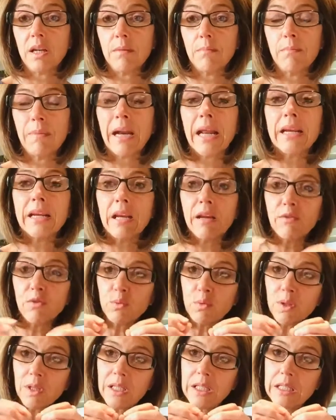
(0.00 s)
But I never
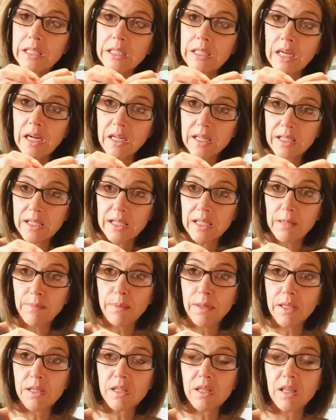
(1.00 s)
really dug deep
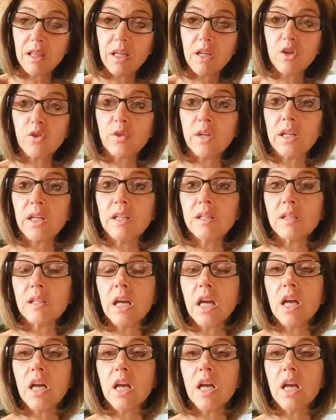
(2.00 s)
into the ingredients.